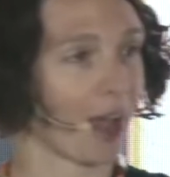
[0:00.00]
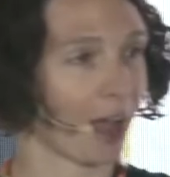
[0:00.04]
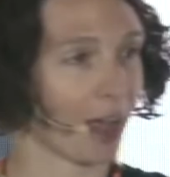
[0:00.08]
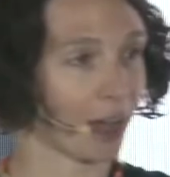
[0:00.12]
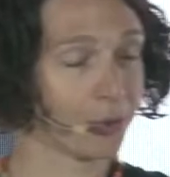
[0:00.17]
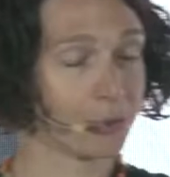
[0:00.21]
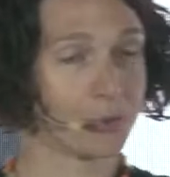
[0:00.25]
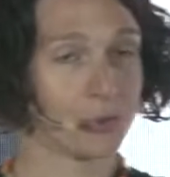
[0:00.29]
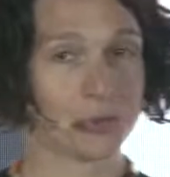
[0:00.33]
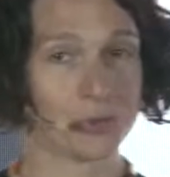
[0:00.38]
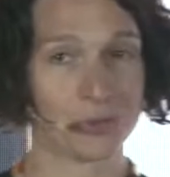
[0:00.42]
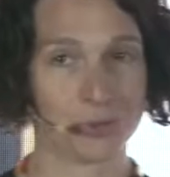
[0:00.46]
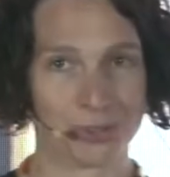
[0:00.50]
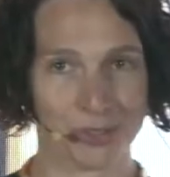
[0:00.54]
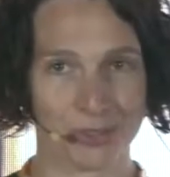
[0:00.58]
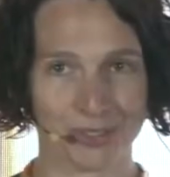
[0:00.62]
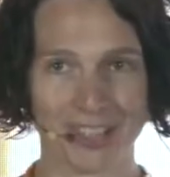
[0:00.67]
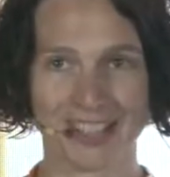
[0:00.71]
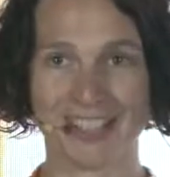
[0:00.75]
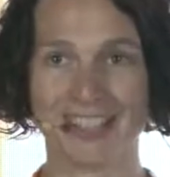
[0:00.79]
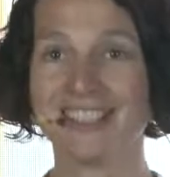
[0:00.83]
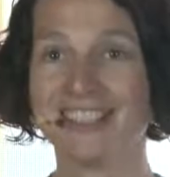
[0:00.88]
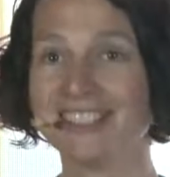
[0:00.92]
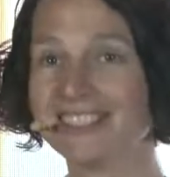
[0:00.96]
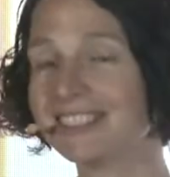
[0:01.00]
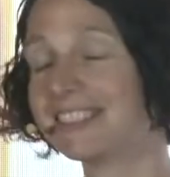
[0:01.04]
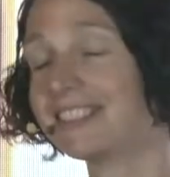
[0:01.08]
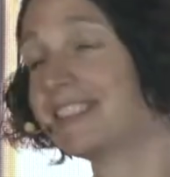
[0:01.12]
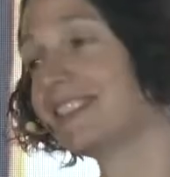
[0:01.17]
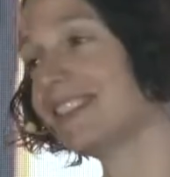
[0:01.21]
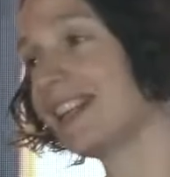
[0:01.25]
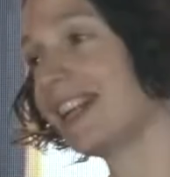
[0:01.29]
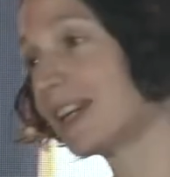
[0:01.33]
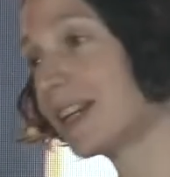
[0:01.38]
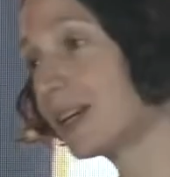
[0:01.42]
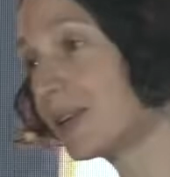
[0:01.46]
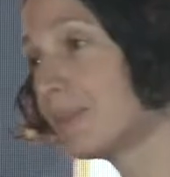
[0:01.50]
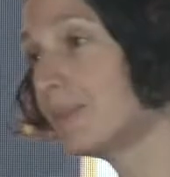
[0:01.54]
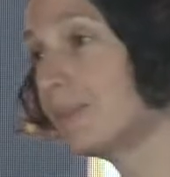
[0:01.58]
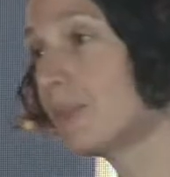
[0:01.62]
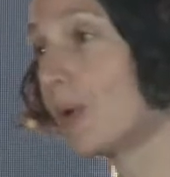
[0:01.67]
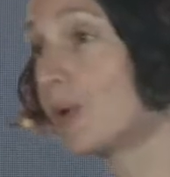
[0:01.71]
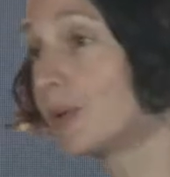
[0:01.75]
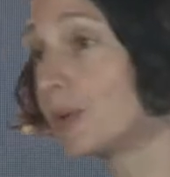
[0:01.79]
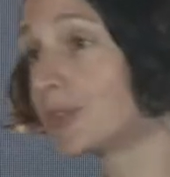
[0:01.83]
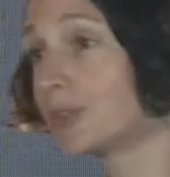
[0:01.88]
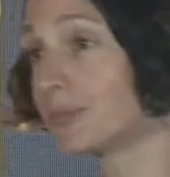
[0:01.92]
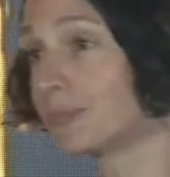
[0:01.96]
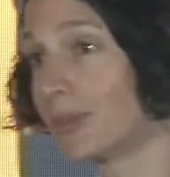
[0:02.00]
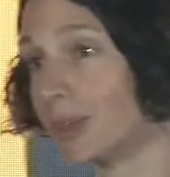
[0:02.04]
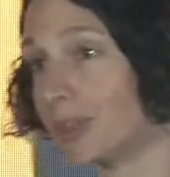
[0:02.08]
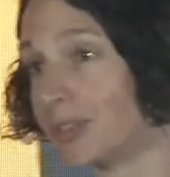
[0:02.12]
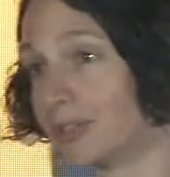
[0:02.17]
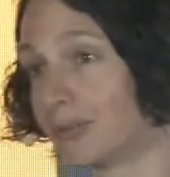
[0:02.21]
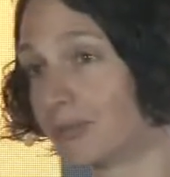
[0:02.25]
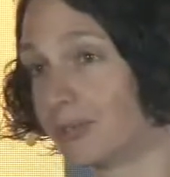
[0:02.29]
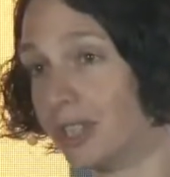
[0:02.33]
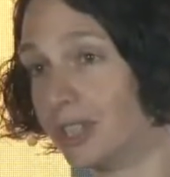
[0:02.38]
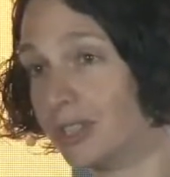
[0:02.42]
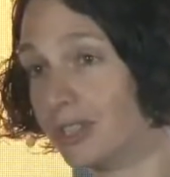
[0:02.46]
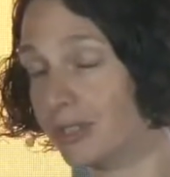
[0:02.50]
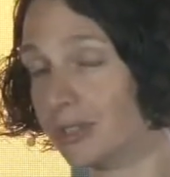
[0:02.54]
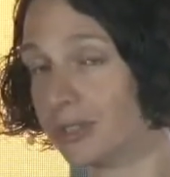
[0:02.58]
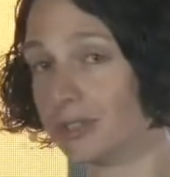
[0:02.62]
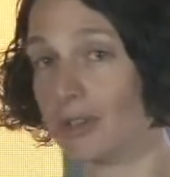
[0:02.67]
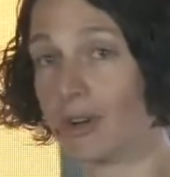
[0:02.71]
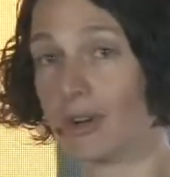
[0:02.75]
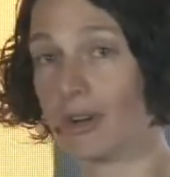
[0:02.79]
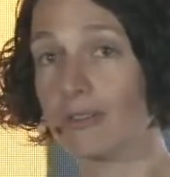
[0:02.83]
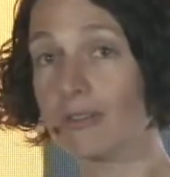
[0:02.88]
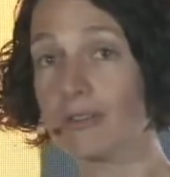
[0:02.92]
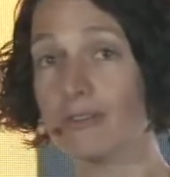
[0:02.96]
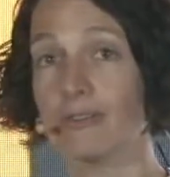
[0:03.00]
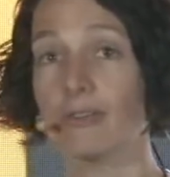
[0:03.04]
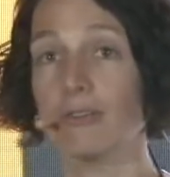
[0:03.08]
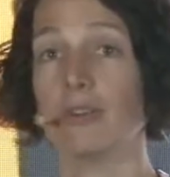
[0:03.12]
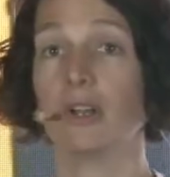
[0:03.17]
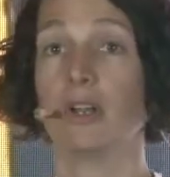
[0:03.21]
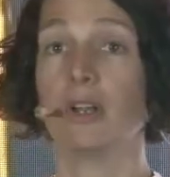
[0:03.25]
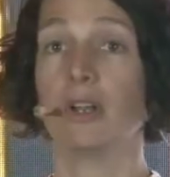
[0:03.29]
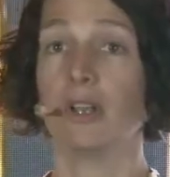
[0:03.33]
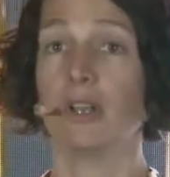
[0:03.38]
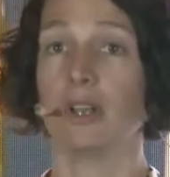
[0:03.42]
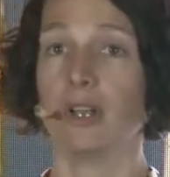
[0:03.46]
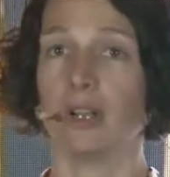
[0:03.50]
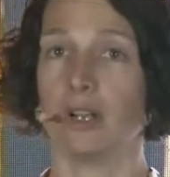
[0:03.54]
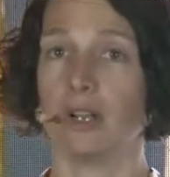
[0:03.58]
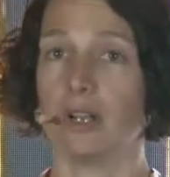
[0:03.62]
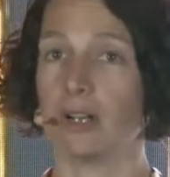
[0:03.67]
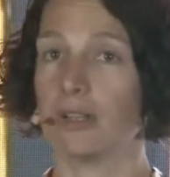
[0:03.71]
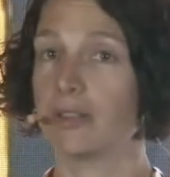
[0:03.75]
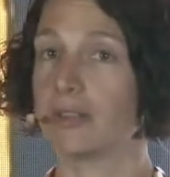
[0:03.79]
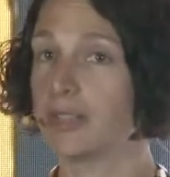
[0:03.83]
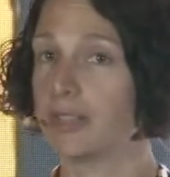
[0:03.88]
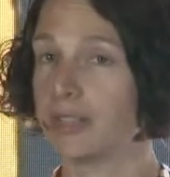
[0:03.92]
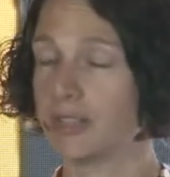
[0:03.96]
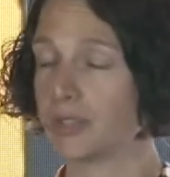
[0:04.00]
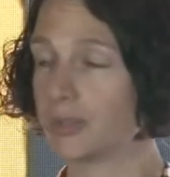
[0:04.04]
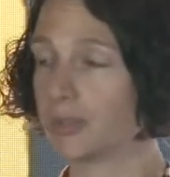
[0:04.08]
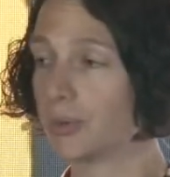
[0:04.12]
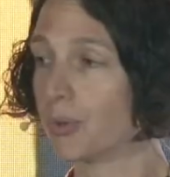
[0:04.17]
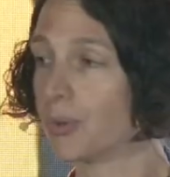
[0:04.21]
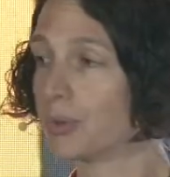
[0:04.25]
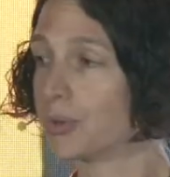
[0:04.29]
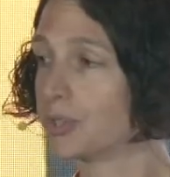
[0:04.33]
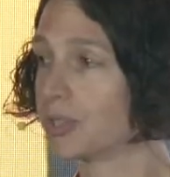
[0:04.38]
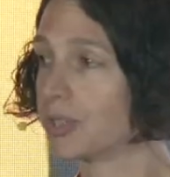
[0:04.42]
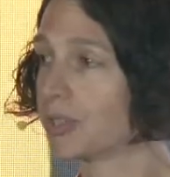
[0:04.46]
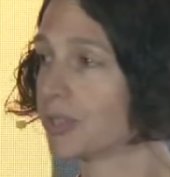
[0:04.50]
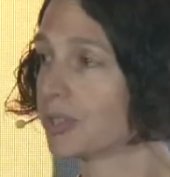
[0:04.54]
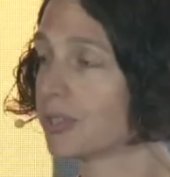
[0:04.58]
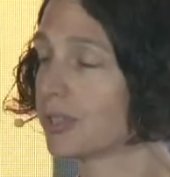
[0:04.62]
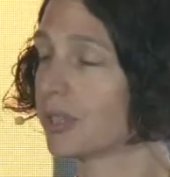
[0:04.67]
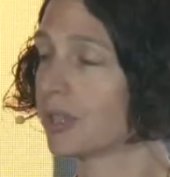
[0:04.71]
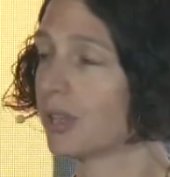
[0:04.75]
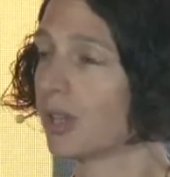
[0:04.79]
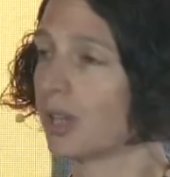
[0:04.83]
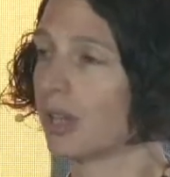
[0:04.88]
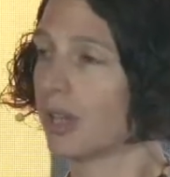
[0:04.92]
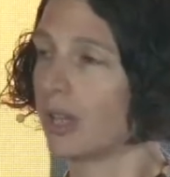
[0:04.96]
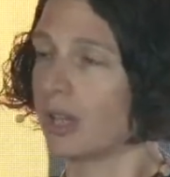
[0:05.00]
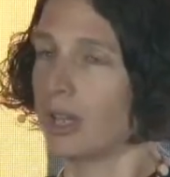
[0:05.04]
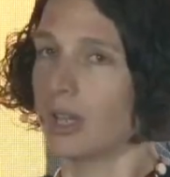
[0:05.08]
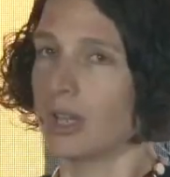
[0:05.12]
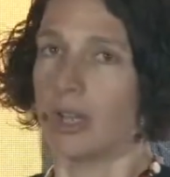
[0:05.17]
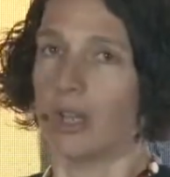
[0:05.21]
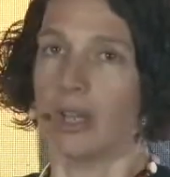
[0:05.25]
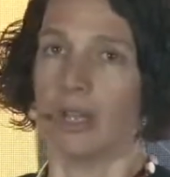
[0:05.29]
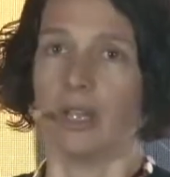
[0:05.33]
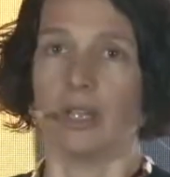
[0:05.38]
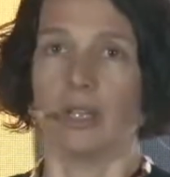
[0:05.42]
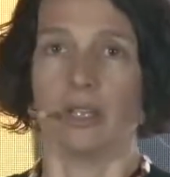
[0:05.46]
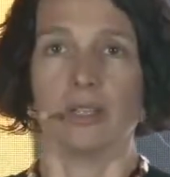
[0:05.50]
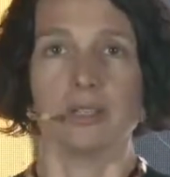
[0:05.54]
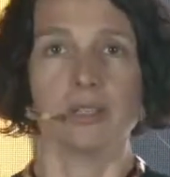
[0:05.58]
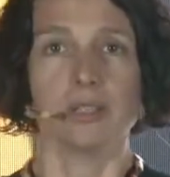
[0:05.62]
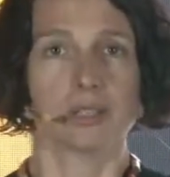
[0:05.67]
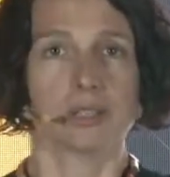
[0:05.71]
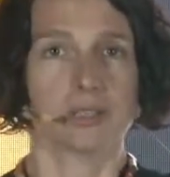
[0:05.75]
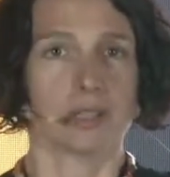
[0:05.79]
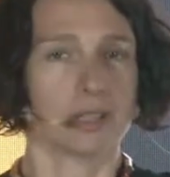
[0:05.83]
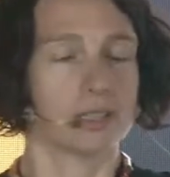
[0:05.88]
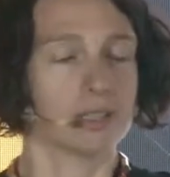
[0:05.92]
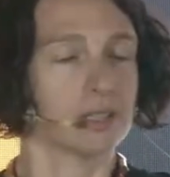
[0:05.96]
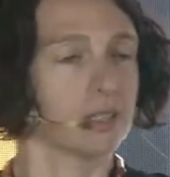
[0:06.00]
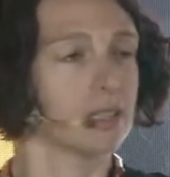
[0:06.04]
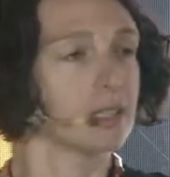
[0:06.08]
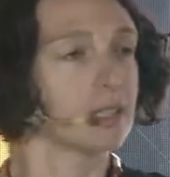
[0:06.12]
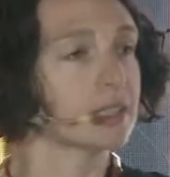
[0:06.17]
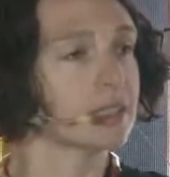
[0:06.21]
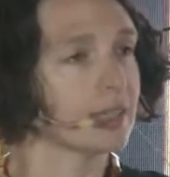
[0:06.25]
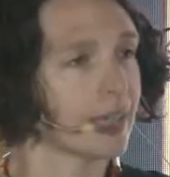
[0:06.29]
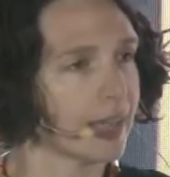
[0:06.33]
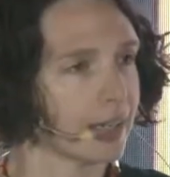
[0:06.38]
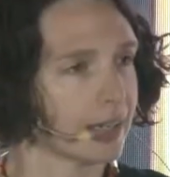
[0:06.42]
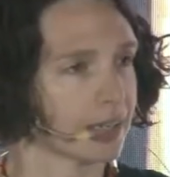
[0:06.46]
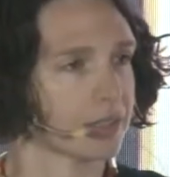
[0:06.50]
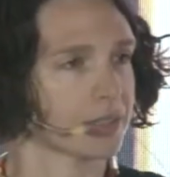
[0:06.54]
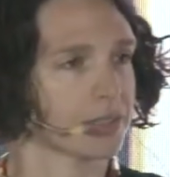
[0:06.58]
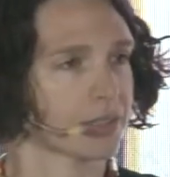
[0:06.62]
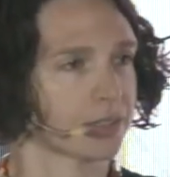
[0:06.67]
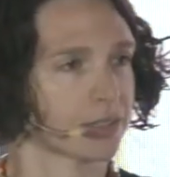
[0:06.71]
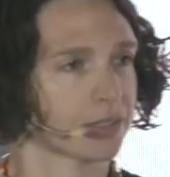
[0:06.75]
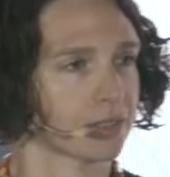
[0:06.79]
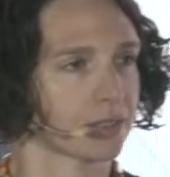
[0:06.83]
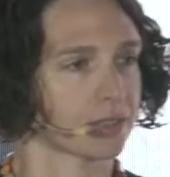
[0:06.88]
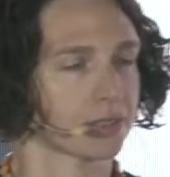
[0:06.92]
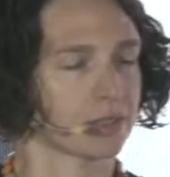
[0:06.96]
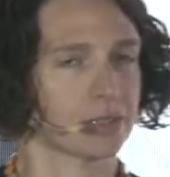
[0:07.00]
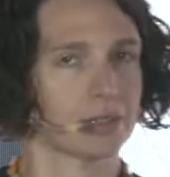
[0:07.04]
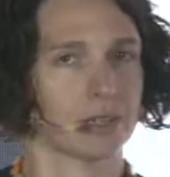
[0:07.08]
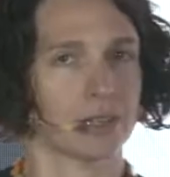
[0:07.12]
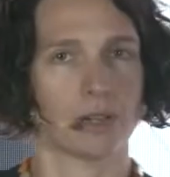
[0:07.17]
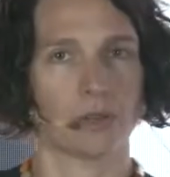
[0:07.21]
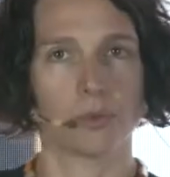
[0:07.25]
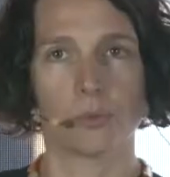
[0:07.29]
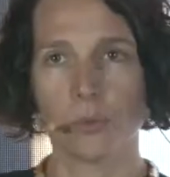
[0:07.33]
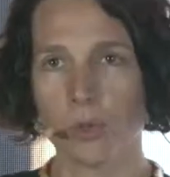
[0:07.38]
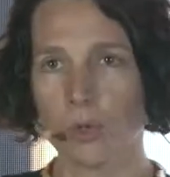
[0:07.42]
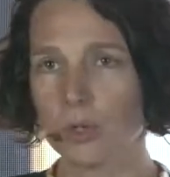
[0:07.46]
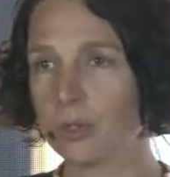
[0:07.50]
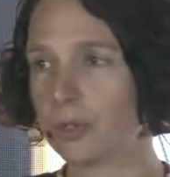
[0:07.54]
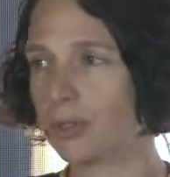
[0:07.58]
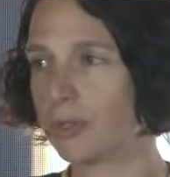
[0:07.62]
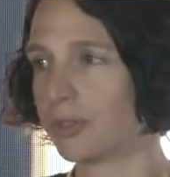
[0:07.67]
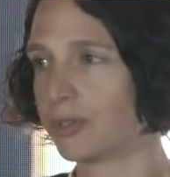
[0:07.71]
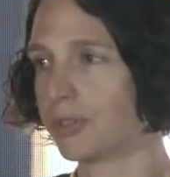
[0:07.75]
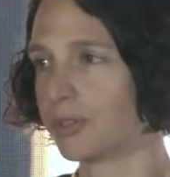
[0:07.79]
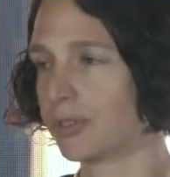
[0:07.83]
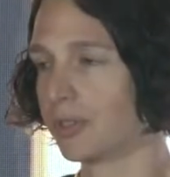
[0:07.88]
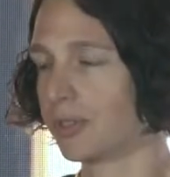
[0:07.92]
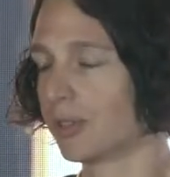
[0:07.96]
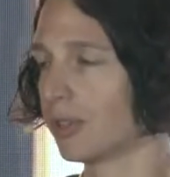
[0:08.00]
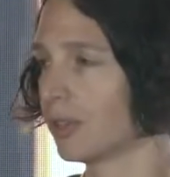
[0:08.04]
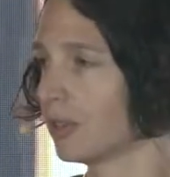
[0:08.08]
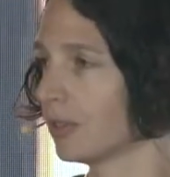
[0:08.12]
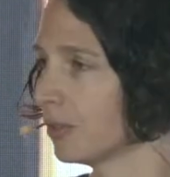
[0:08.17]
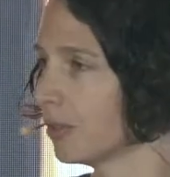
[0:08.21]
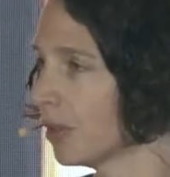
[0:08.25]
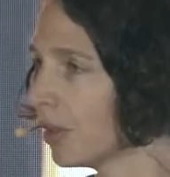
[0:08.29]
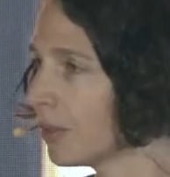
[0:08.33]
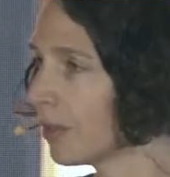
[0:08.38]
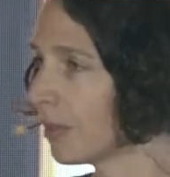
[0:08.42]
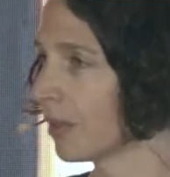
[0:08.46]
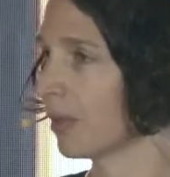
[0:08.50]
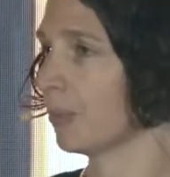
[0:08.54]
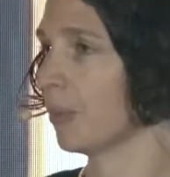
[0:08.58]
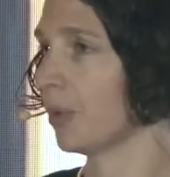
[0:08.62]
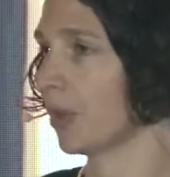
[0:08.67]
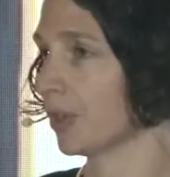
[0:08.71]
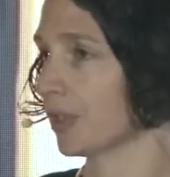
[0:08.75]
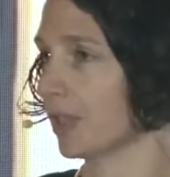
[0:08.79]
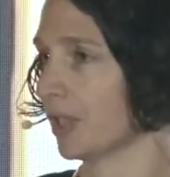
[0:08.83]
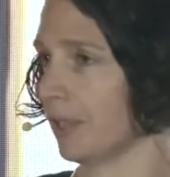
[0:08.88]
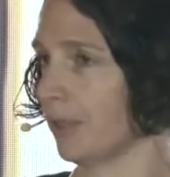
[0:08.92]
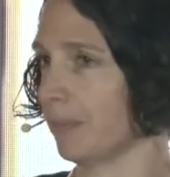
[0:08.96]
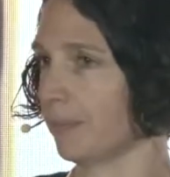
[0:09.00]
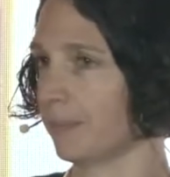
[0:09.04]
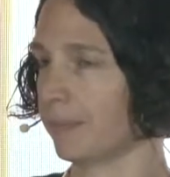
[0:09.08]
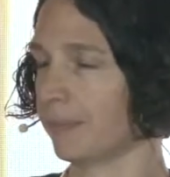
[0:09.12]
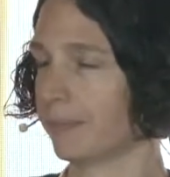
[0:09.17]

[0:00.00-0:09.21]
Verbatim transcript: I was trained, like most modern readers of uh, these sources, in studying texts and words, not the body.